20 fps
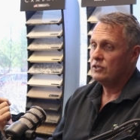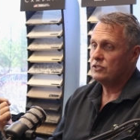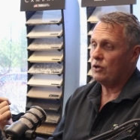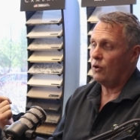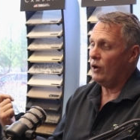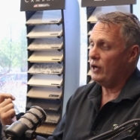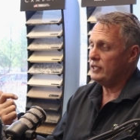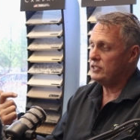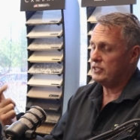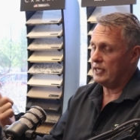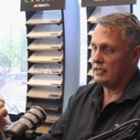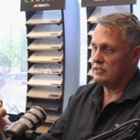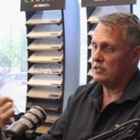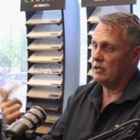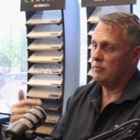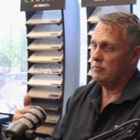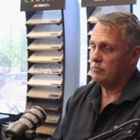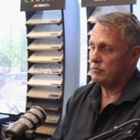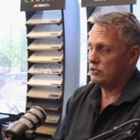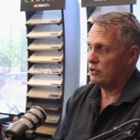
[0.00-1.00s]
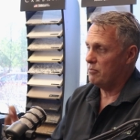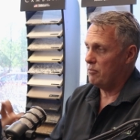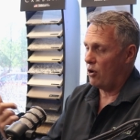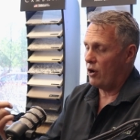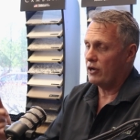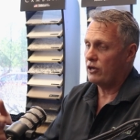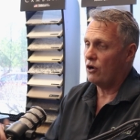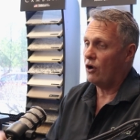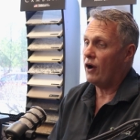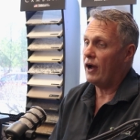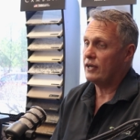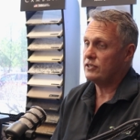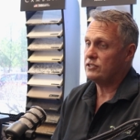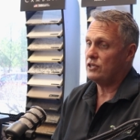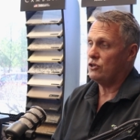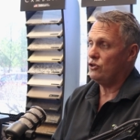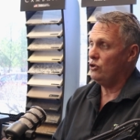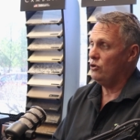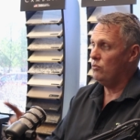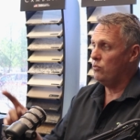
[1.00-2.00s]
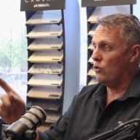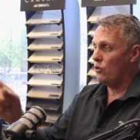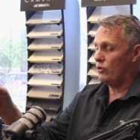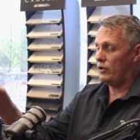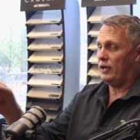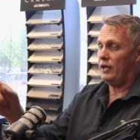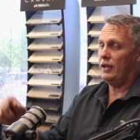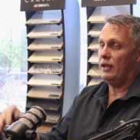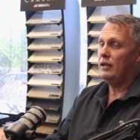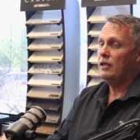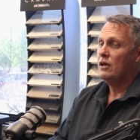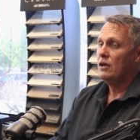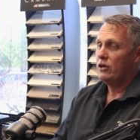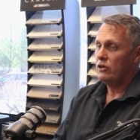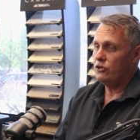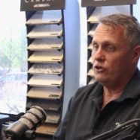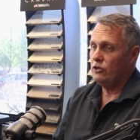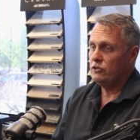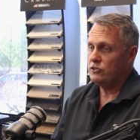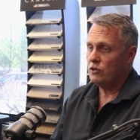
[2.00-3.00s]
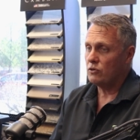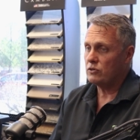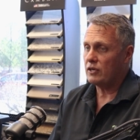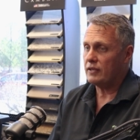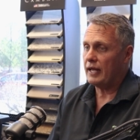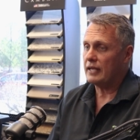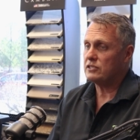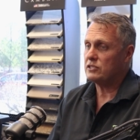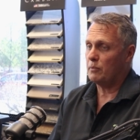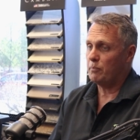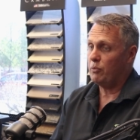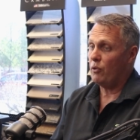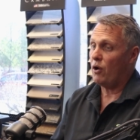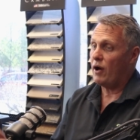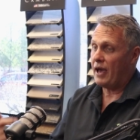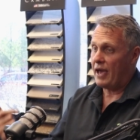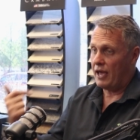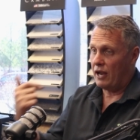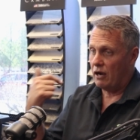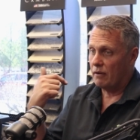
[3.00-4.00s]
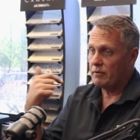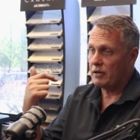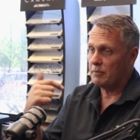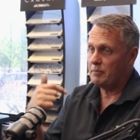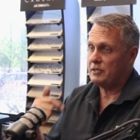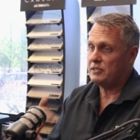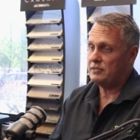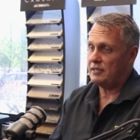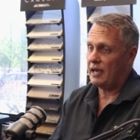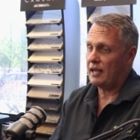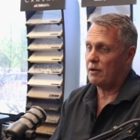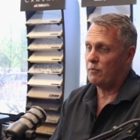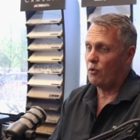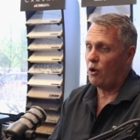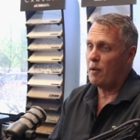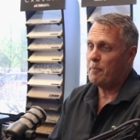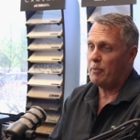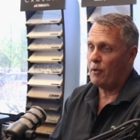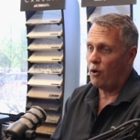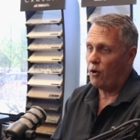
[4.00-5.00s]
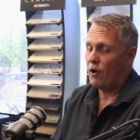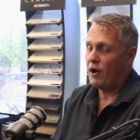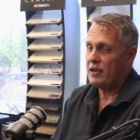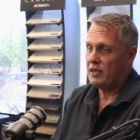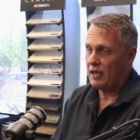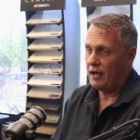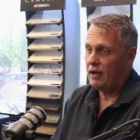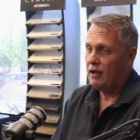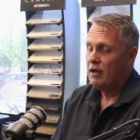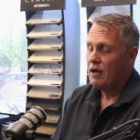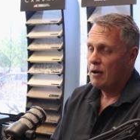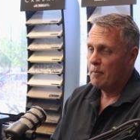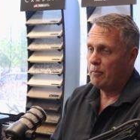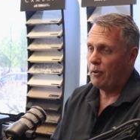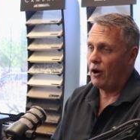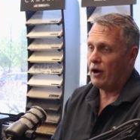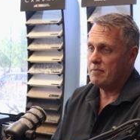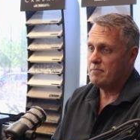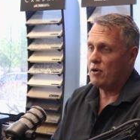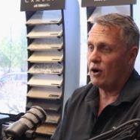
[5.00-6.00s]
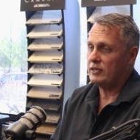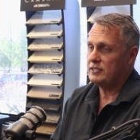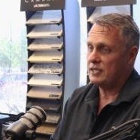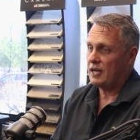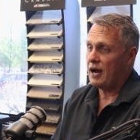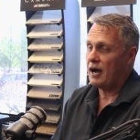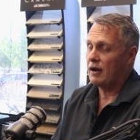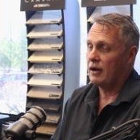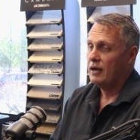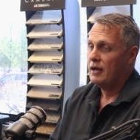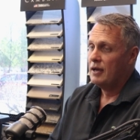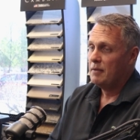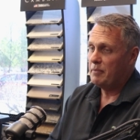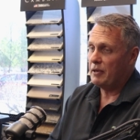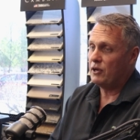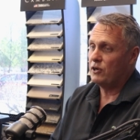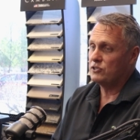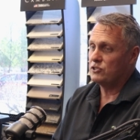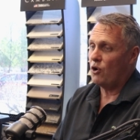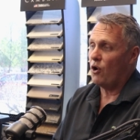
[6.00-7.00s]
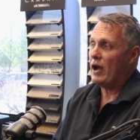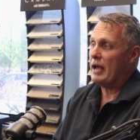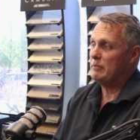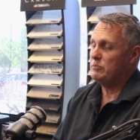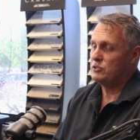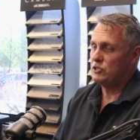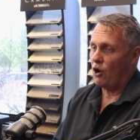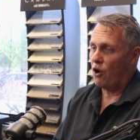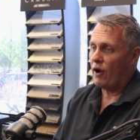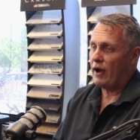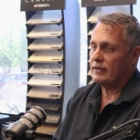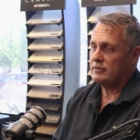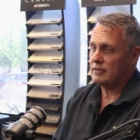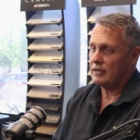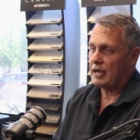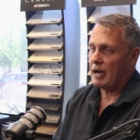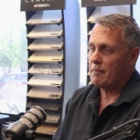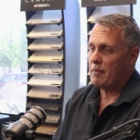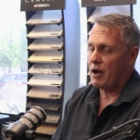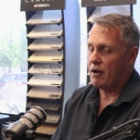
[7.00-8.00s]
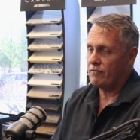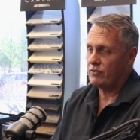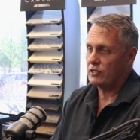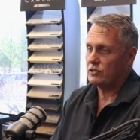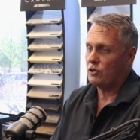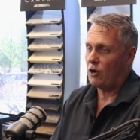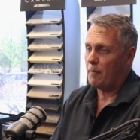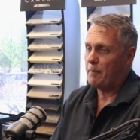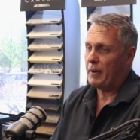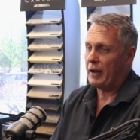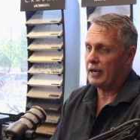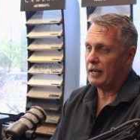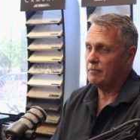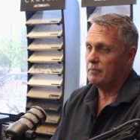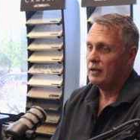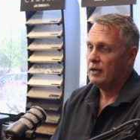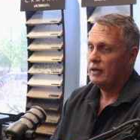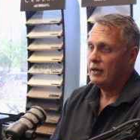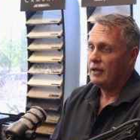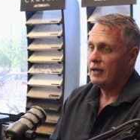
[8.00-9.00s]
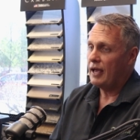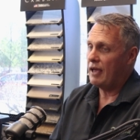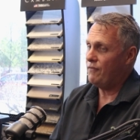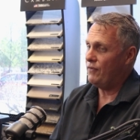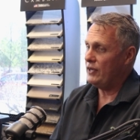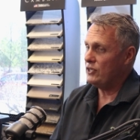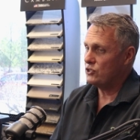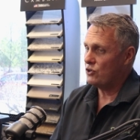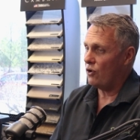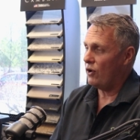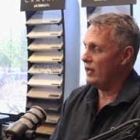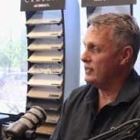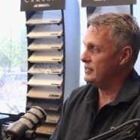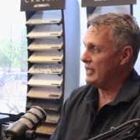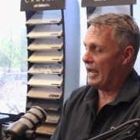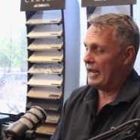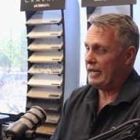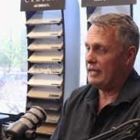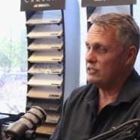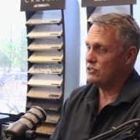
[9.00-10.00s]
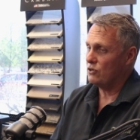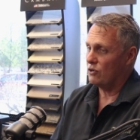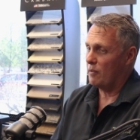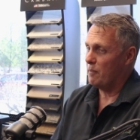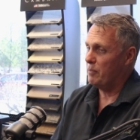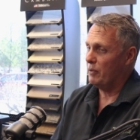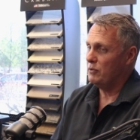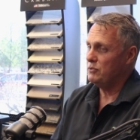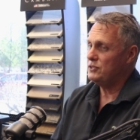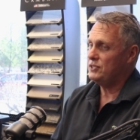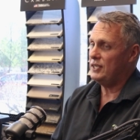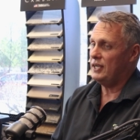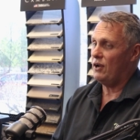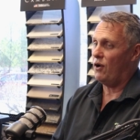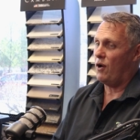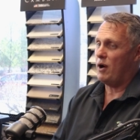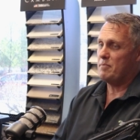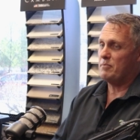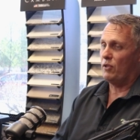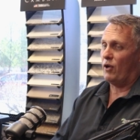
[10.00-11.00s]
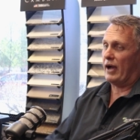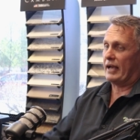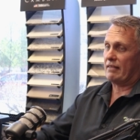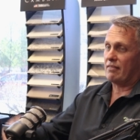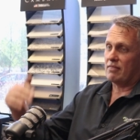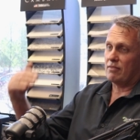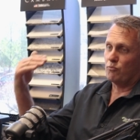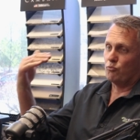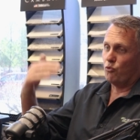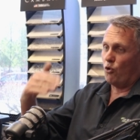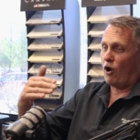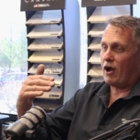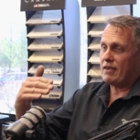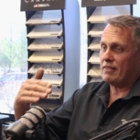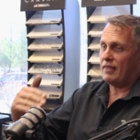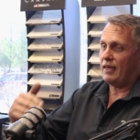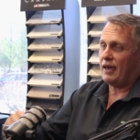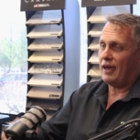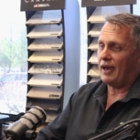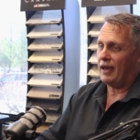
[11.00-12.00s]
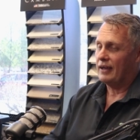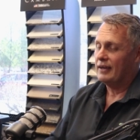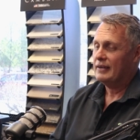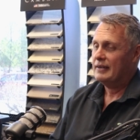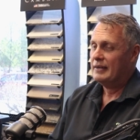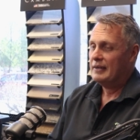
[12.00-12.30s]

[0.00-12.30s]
So I said to, to my guy, I said, you walk in, you talk to that supplier, and I'm going to be standing right behind you, bite my tongue, because I am dying to come over the top at him. If he tries any sort of bullshit, I'm like right there.